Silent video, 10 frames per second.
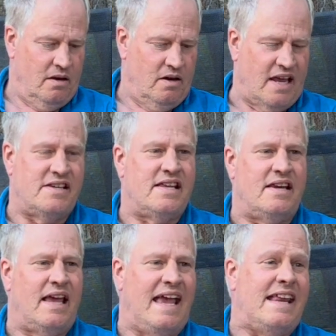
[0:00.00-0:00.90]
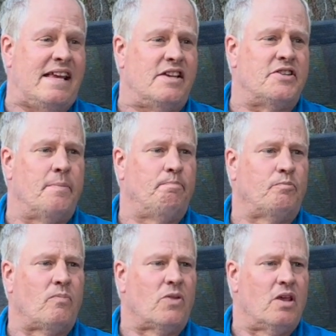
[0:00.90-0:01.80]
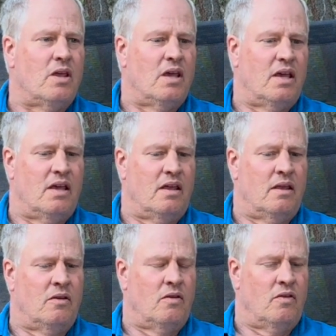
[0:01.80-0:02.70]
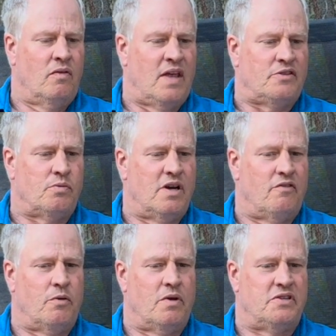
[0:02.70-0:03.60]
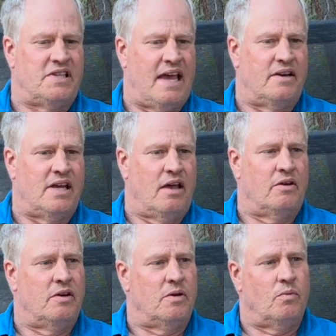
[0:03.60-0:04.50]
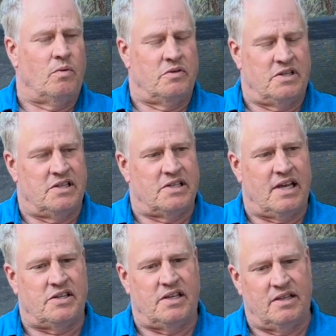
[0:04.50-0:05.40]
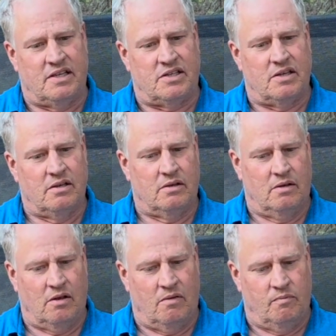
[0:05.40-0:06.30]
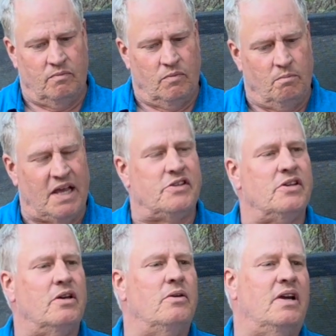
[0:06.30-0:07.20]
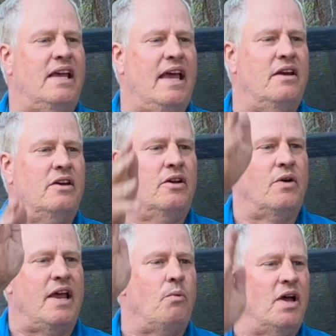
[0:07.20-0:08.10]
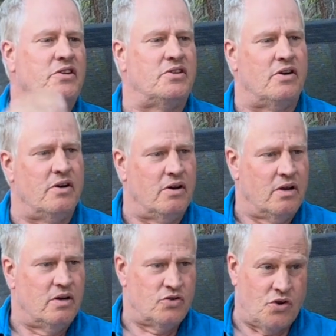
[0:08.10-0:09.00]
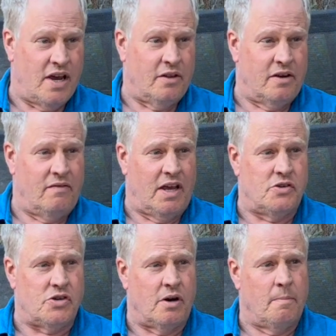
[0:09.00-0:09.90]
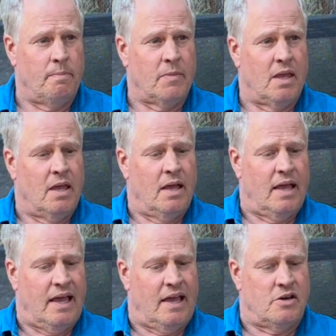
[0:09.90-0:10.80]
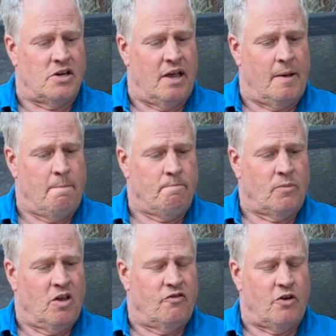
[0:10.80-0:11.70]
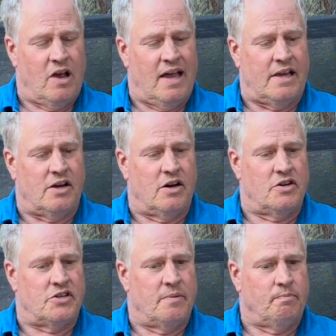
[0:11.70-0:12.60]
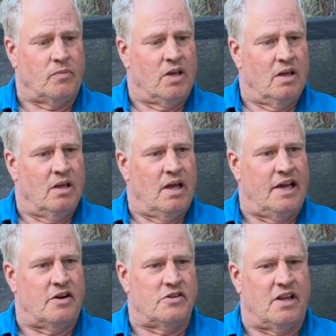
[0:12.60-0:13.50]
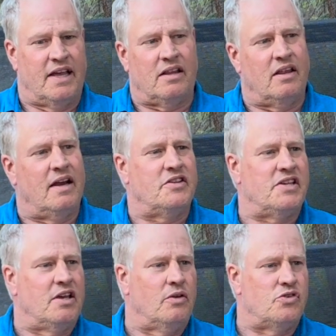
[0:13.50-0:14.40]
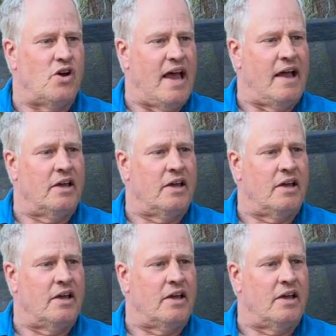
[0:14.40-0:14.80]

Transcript: 1980s. And that's when everyone sat down and was discussing this Mexico to Canada Great Western Trail adventure. And for hikers like a lot of single track.